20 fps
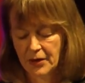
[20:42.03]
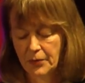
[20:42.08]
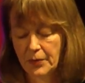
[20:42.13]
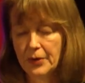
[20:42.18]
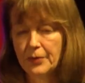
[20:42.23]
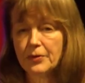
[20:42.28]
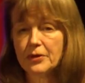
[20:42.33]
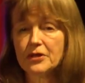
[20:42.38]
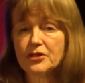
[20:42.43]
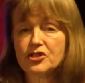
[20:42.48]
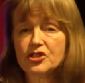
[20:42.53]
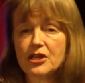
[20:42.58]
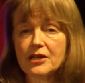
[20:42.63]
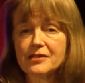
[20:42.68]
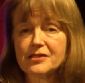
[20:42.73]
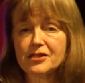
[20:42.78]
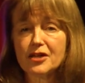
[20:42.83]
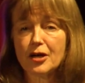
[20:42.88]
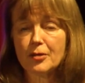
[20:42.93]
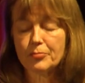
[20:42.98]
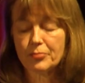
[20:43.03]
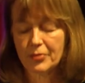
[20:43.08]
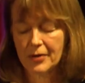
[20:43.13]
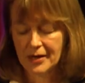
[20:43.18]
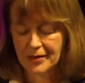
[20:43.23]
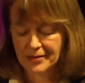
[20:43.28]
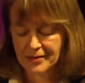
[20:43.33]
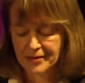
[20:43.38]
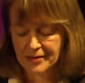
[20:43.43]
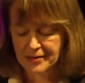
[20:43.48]
We will adjust our
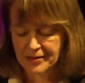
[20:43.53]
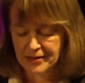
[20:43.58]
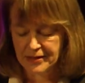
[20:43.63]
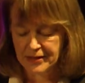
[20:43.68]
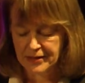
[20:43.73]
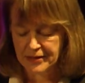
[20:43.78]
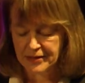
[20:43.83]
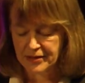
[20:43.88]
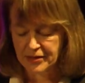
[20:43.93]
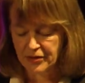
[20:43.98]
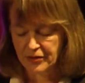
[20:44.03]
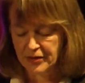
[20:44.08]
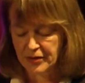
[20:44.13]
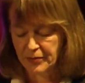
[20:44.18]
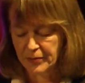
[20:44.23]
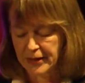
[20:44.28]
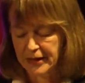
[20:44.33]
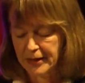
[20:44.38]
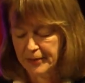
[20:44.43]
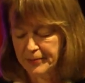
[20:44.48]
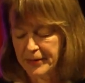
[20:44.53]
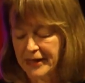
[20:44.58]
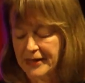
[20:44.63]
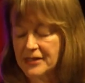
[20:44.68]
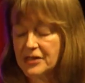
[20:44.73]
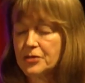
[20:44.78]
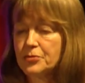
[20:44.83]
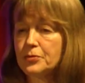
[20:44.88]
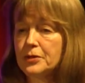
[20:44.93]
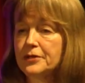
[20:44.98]
processes so that we can make
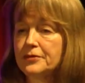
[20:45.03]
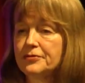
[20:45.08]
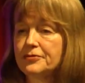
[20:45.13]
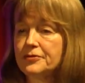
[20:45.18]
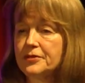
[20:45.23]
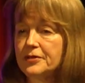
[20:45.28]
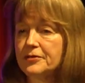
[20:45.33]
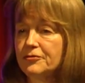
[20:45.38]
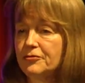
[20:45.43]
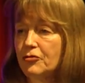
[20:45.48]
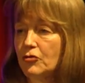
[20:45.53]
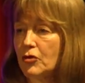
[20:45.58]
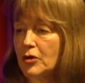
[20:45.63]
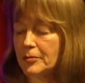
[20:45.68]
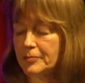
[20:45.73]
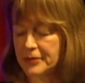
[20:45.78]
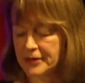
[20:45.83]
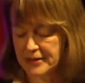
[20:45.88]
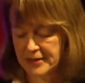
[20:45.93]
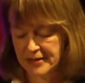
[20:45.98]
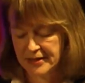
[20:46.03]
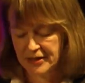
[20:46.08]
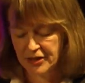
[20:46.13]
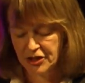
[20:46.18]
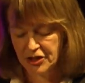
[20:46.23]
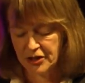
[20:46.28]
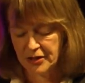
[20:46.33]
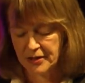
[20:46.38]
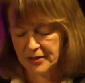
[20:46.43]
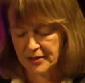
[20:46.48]
swift, informed
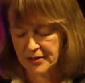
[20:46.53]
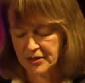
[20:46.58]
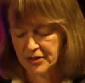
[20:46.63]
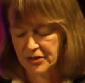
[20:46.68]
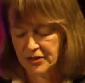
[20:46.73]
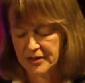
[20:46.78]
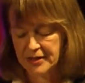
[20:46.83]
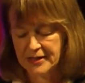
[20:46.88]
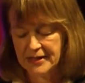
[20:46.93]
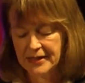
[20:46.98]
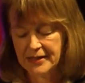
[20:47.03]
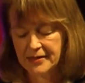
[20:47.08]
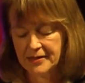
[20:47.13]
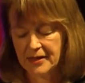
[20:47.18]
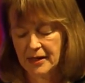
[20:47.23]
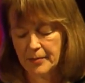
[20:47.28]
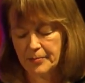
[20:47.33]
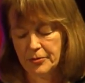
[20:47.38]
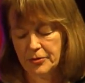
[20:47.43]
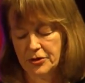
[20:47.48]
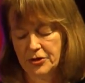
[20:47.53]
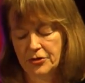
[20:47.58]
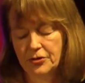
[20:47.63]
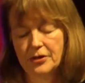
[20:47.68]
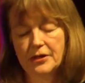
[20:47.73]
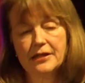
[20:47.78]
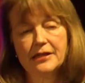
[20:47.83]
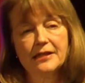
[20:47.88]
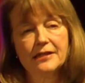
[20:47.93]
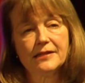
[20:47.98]
decisions to seize
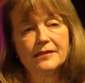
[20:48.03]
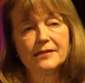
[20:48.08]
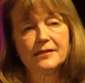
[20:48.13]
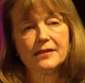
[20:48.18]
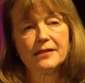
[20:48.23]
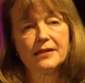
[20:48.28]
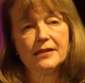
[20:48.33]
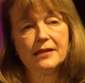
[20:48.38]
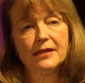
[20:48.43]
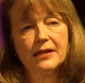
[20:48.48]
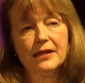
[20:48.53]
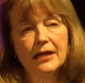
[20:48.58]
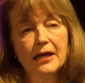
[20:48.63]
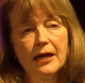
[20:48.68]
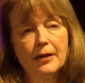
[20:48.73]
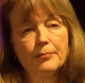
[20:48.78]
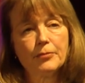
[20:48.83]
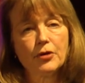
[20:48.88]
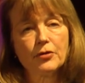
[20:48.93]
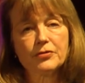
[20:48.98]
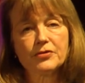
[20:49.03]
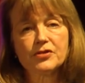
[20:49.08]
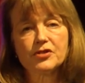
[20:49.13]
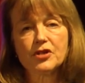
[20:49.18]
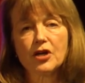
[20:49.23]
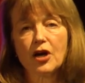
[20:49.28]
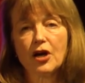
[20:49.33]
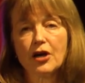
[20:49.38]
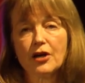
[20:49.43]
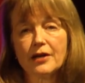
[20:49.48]
opportunities and both
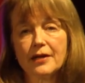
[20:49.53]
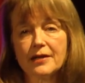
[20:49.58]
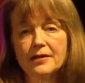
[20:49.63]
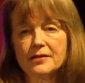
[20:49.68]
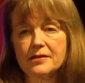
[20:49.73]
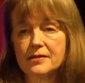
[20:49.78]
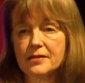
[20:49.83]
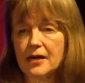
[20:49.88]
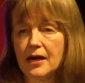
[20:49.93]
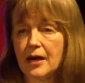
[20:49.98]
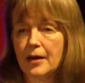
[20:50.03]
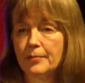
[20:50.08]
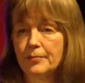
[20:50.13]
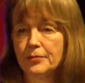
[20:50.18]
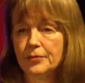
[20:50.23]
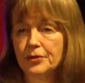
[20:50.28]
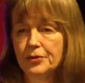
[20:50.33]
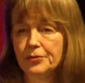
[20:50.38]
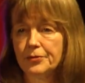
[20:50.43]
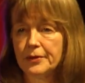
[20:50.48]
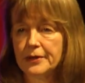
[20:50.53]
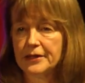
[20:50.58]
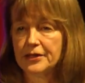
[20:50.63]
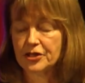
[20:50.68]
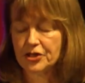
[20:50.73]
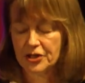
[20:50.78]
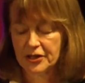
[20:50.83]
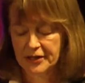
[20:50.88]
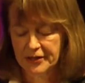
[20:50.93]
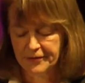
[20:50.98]
start and stop new
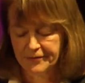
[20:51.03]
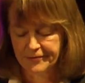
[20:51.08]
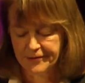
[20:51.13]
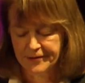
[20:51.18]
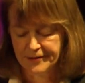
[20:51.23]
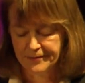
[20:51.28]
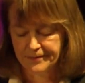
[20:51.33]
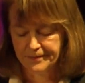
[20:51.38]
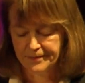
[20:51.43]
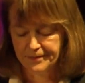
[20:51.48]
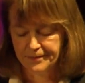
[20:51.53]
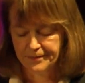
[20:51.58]
initiatives.